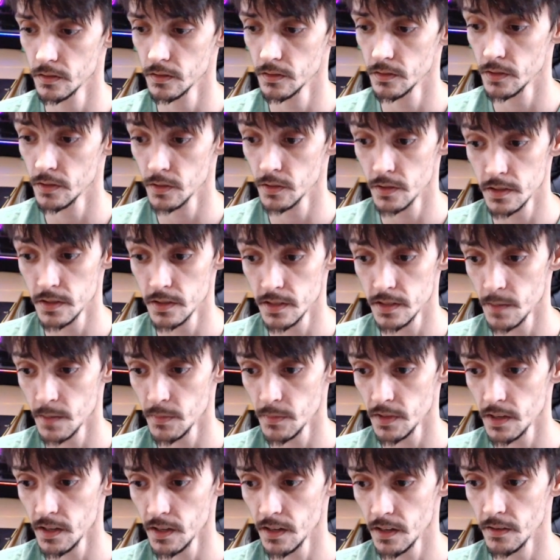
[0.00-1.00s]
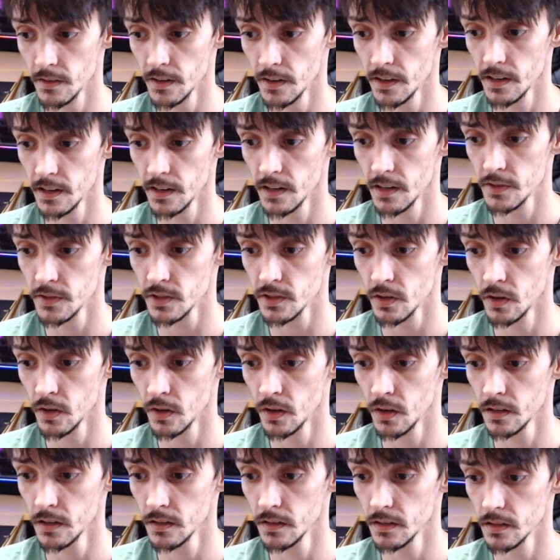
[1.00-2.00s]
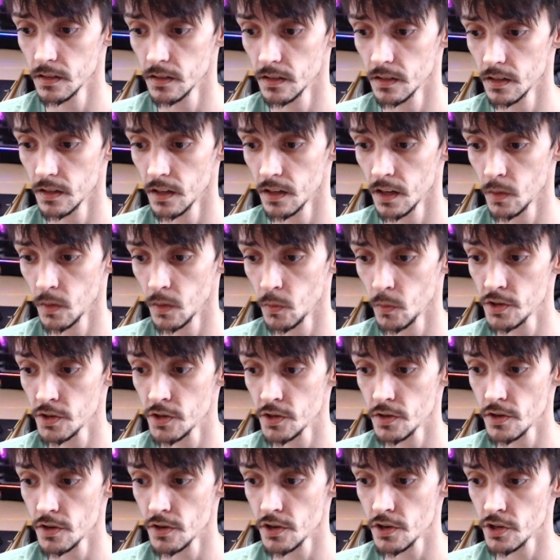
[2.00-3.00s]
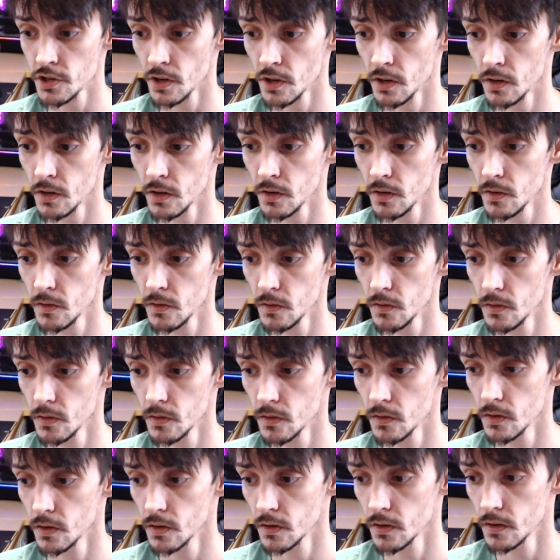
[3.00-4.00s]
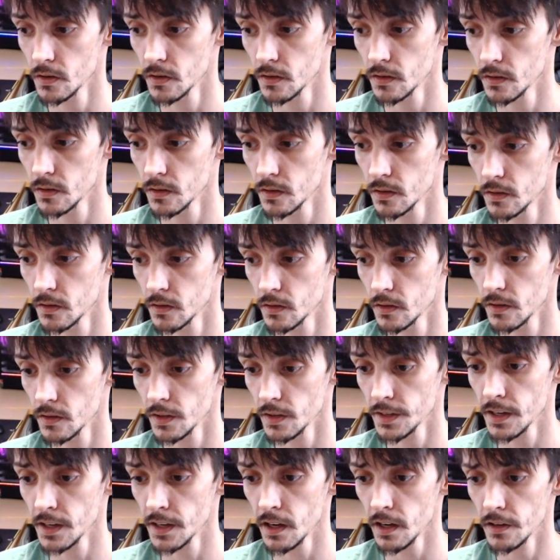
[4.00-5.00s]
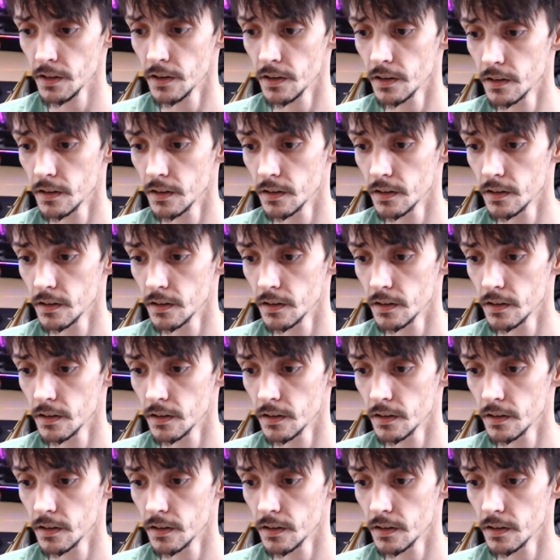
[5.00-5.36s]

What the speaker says: do the same thing, right? If it's on, I want you to show the color.